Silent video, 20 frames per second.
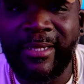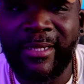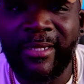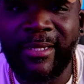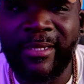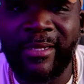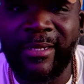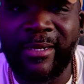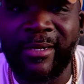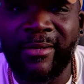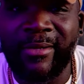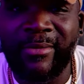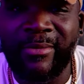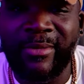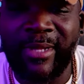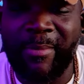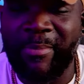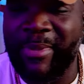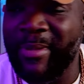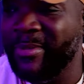you know,
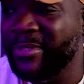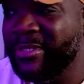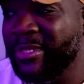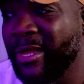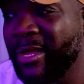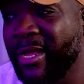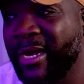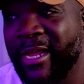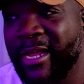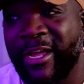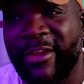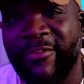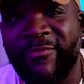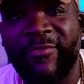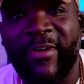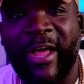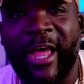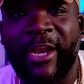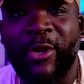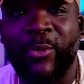and people started
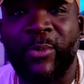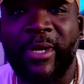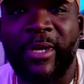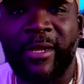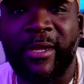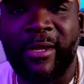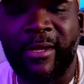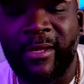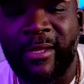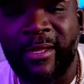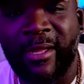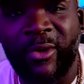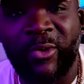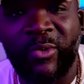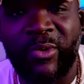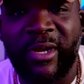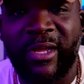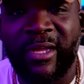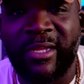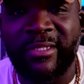unfollowing her
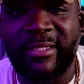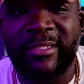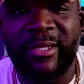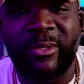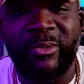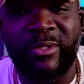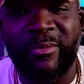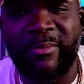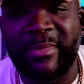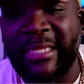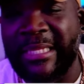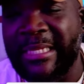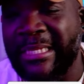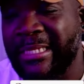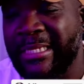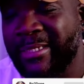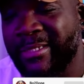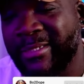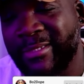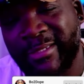on social
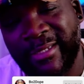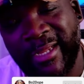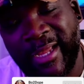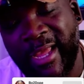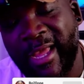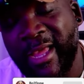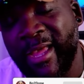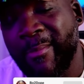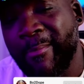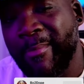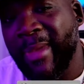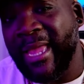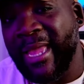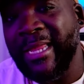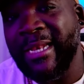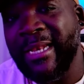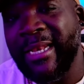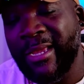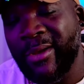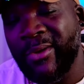medias,
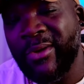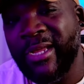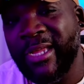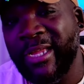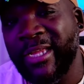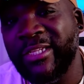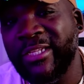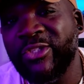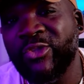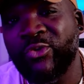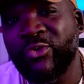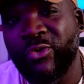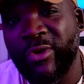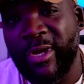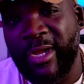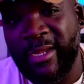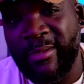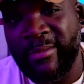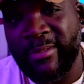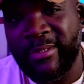mainly on her
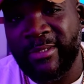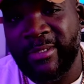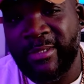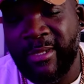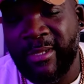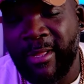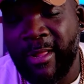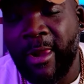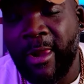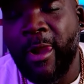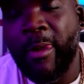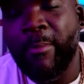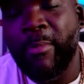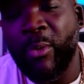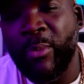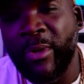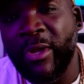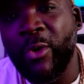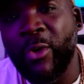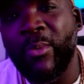Instagram. But
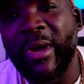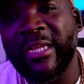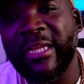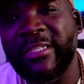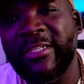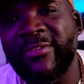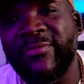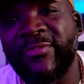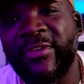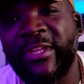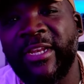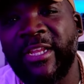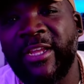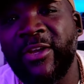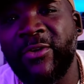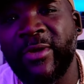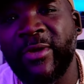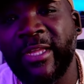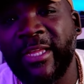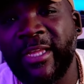we're gonna watch this
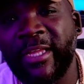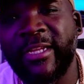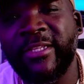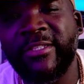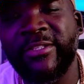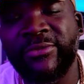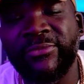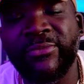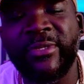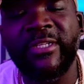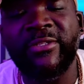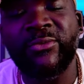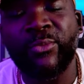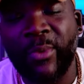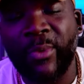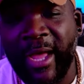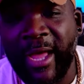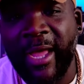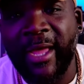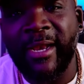video and get into the reason
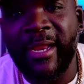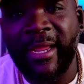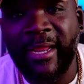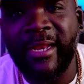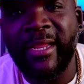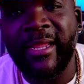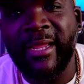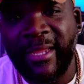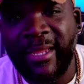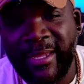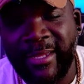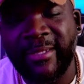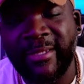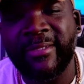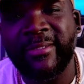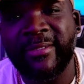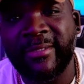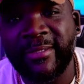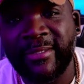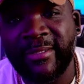why that
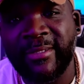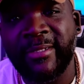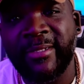is.